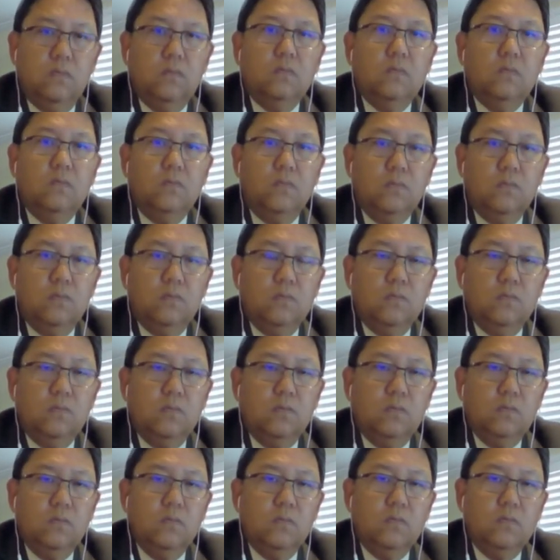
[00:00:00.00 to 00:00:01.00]

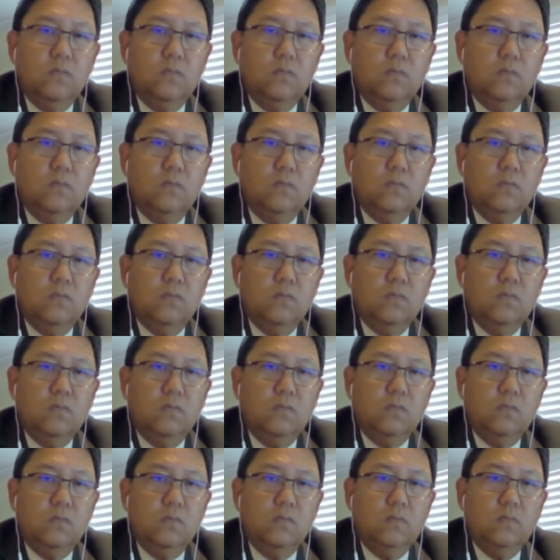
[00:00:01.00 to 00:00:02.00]

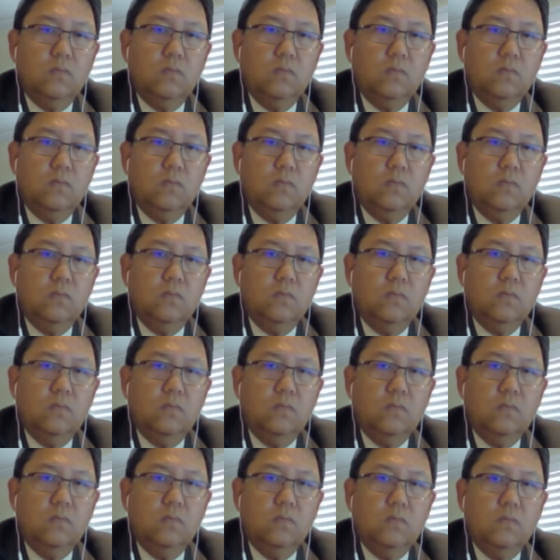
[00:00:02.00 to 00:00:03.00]

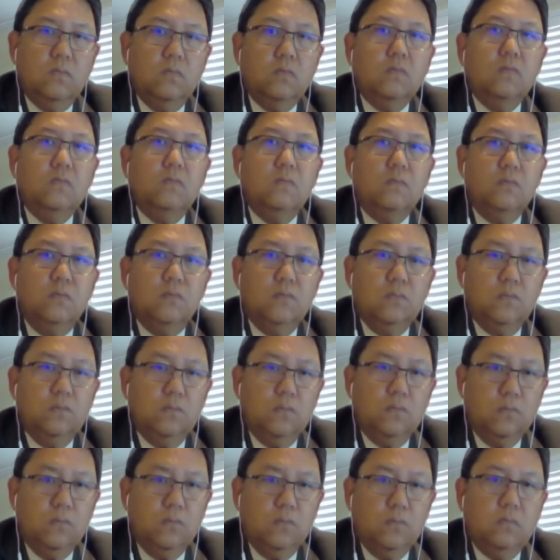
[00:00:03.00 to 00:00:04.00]

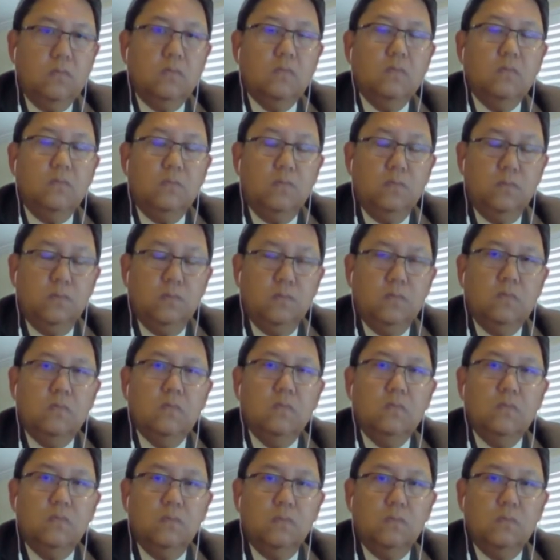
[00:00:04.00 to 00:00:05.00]

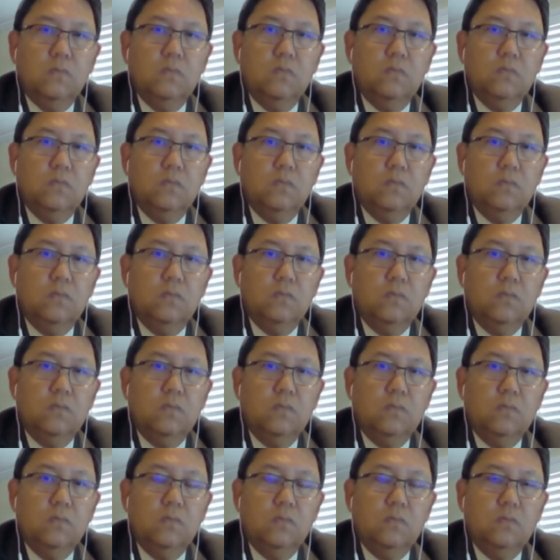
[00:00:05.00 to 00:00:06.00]

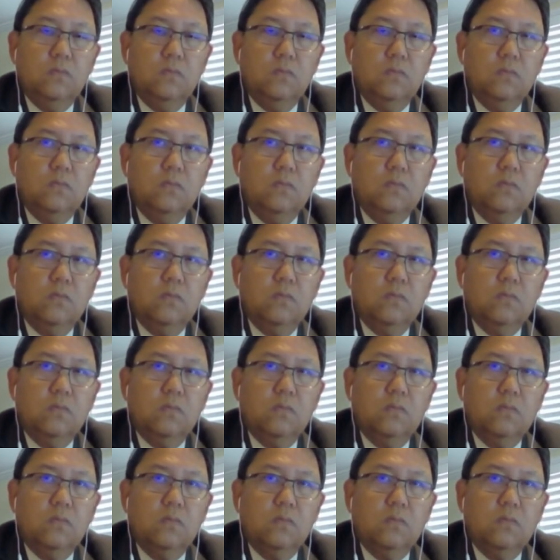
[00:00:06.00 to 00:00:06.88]
[no speech]